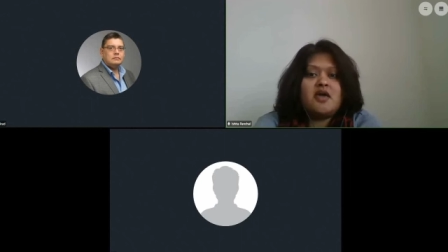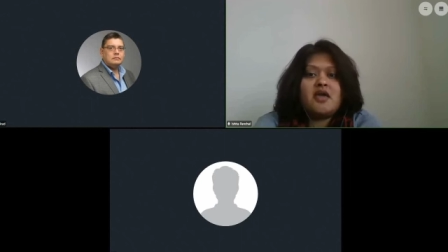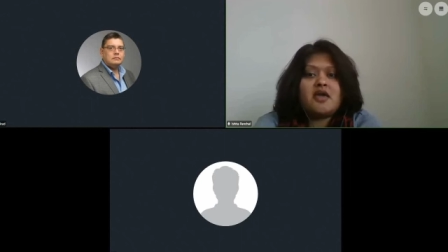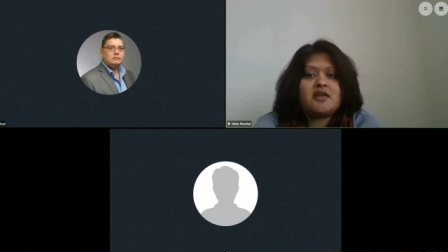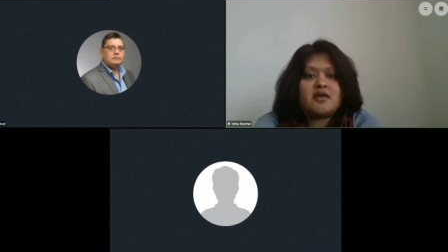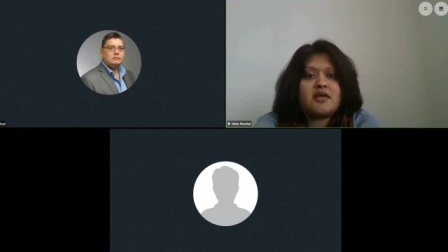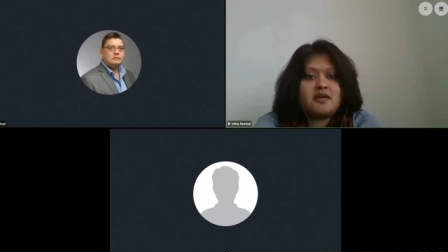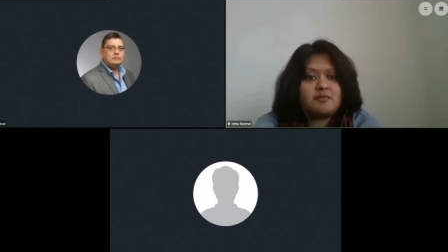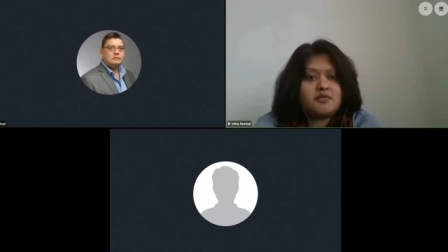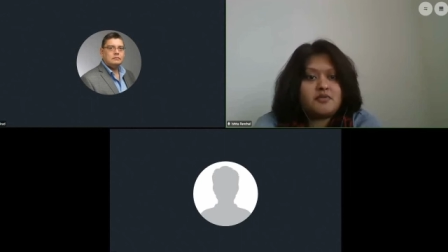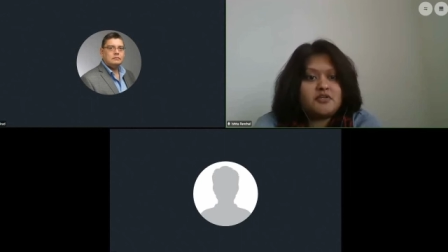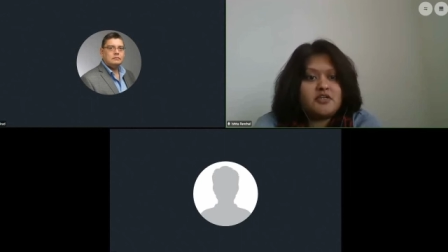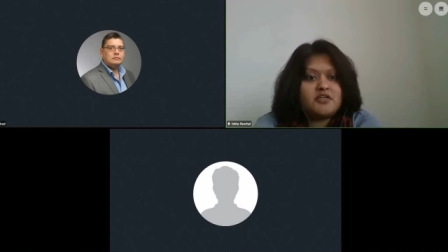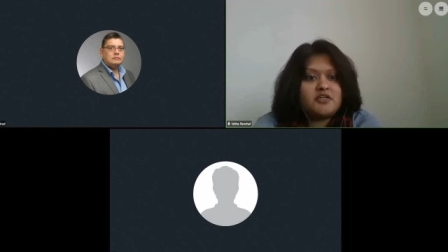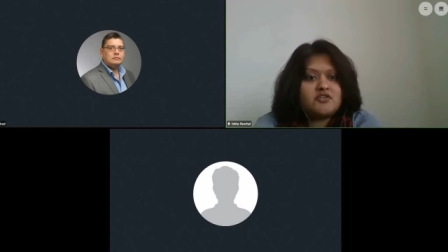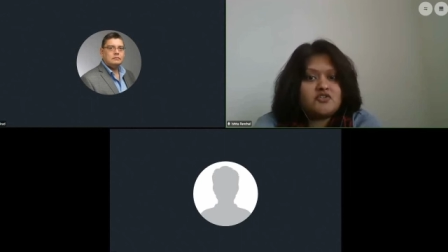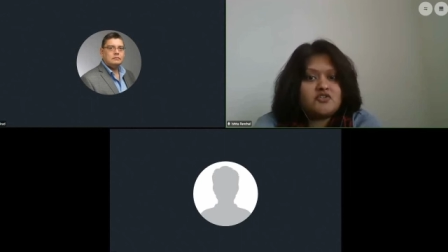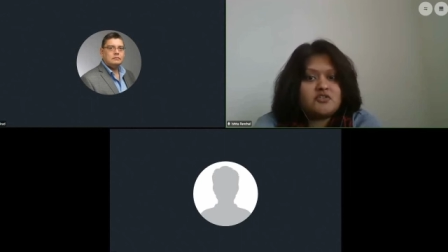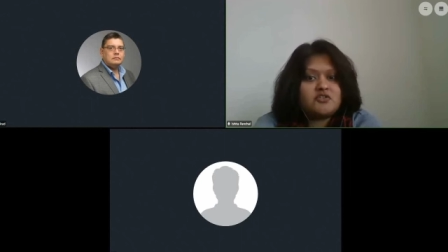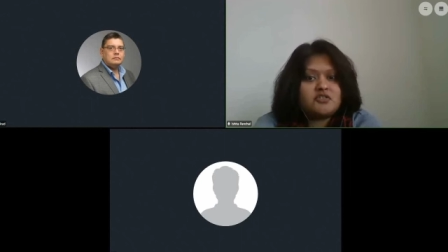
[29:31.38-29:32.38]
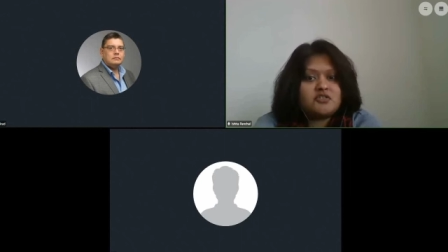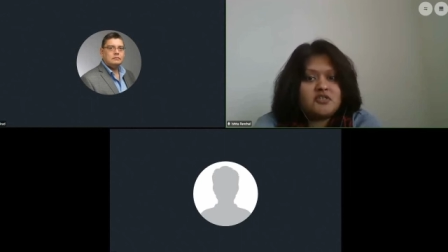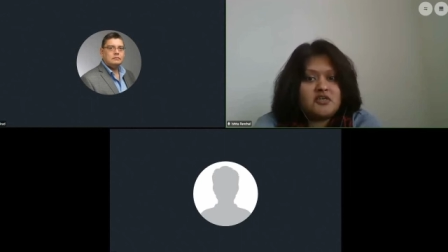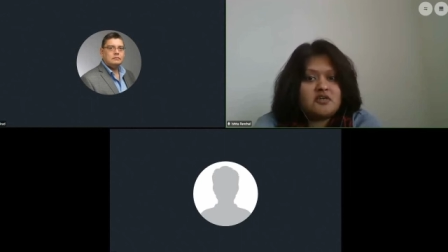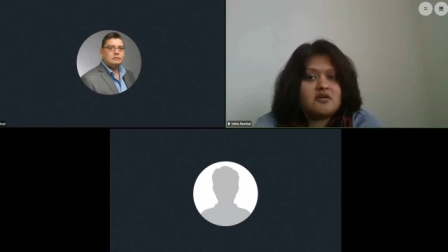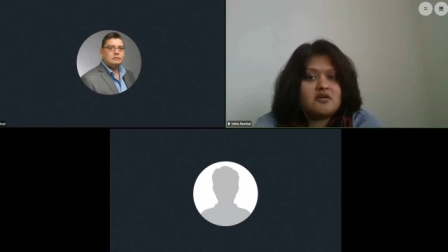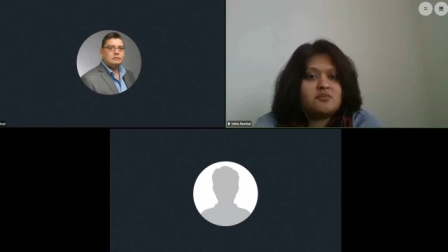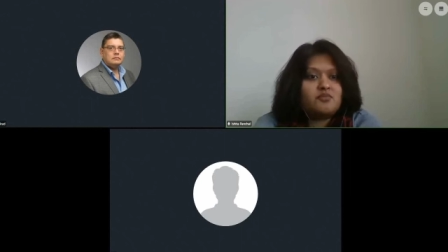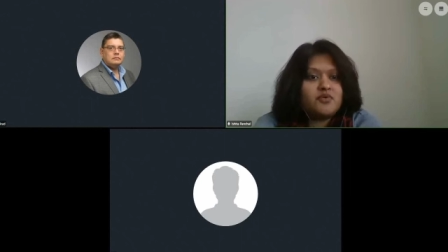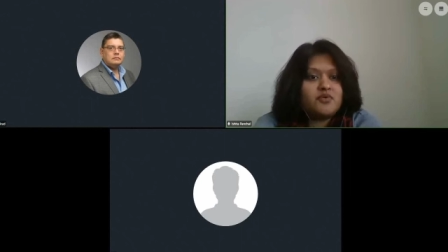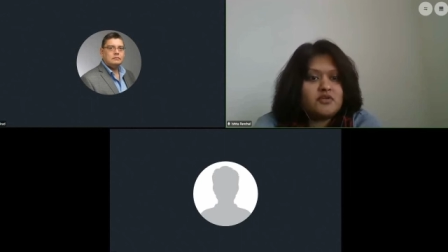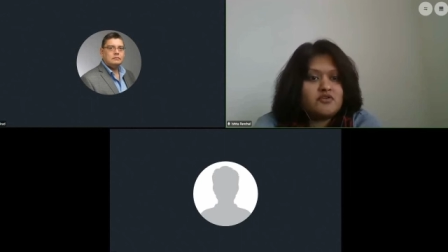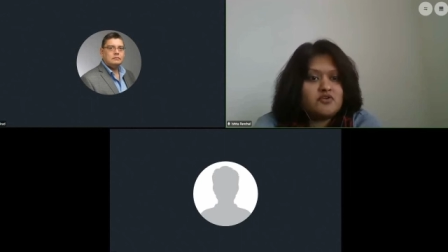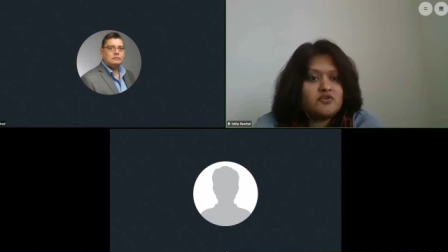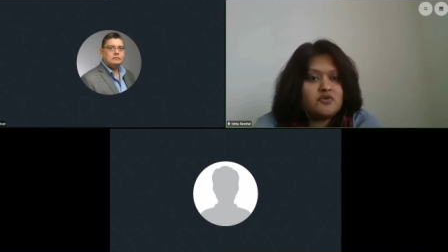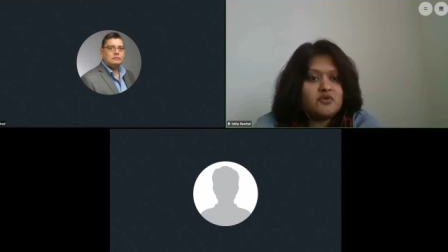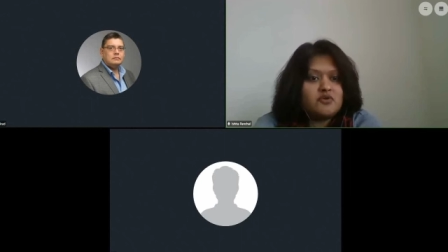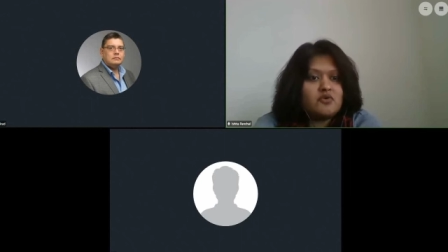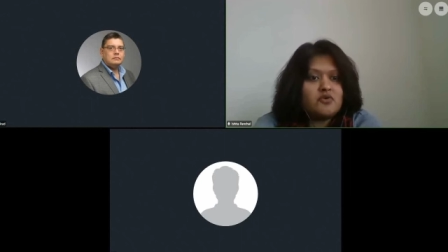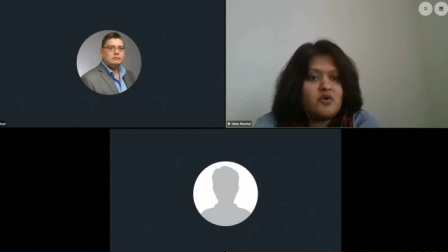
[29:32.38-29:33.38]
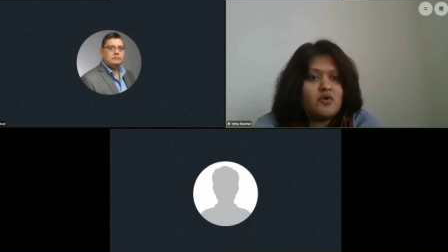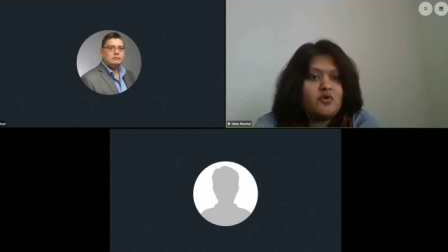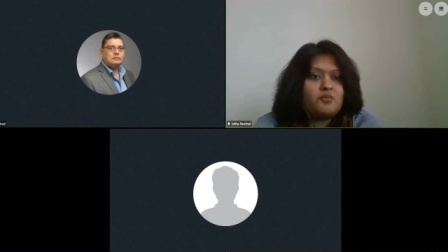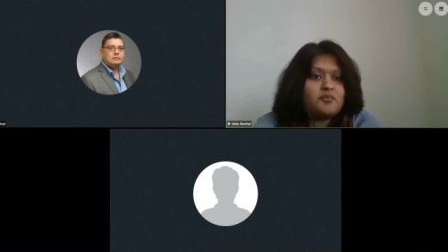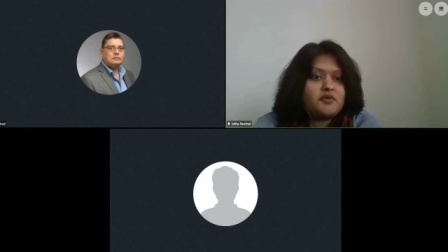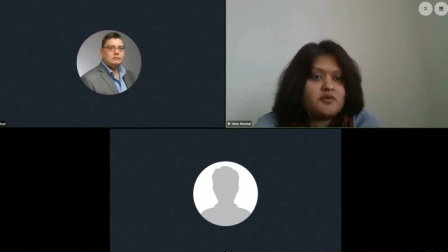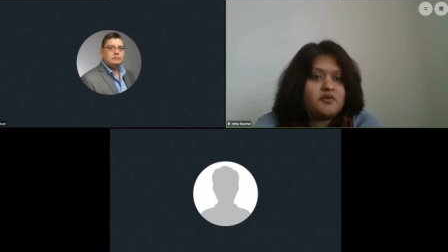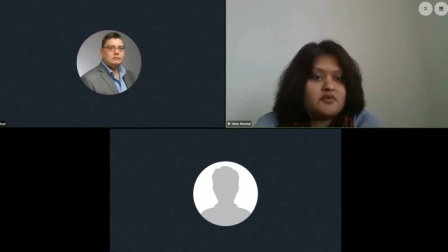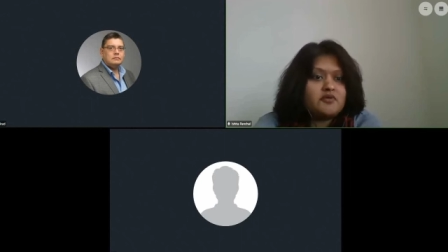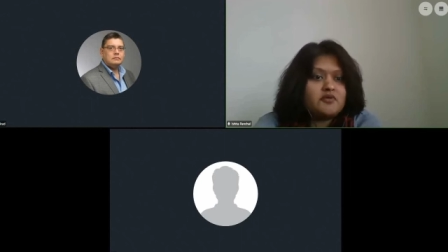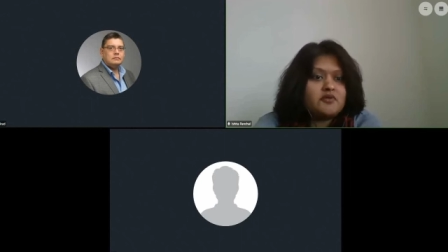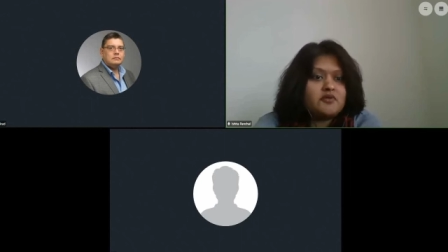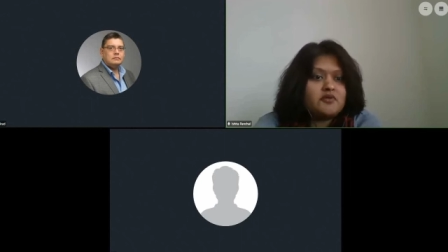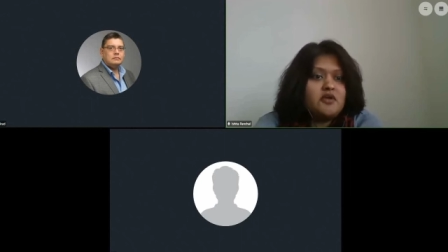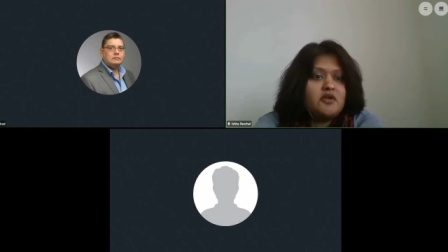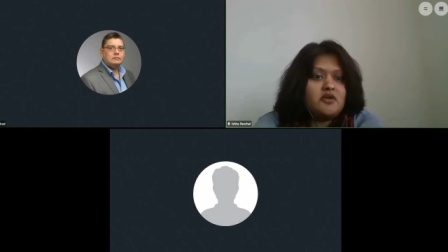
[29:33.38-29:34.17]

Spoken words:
application take-up window open